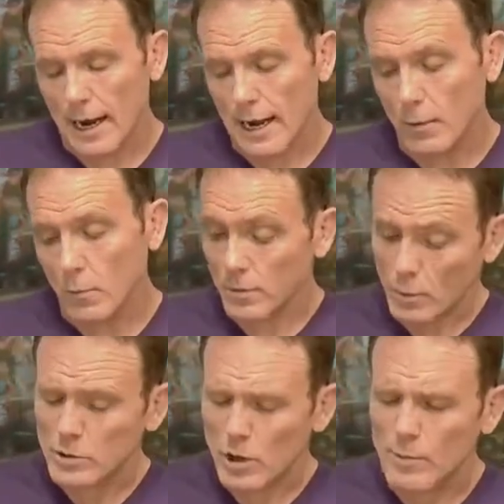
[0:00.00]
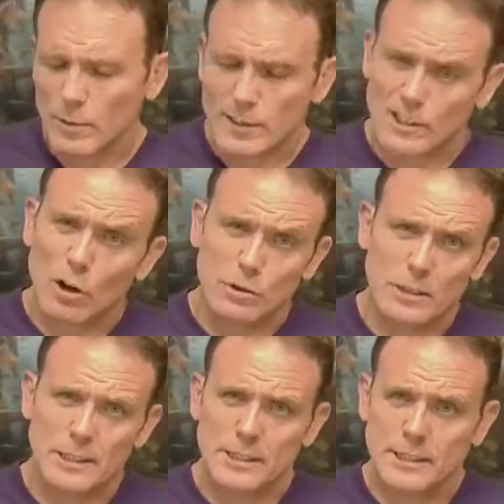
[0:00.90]
uh, the most common one is called
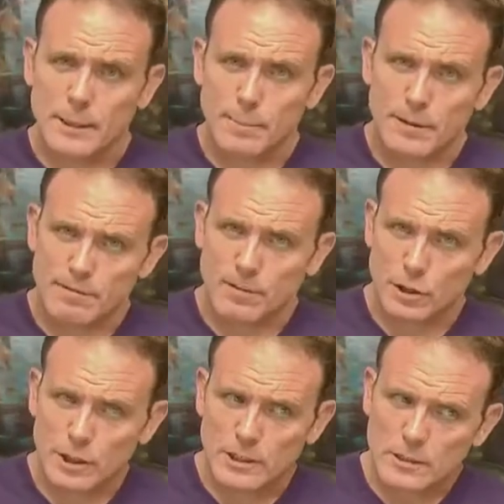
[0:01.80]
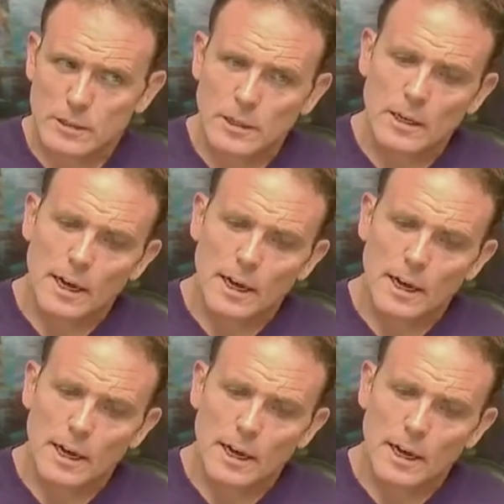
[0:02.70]
SIPVicious,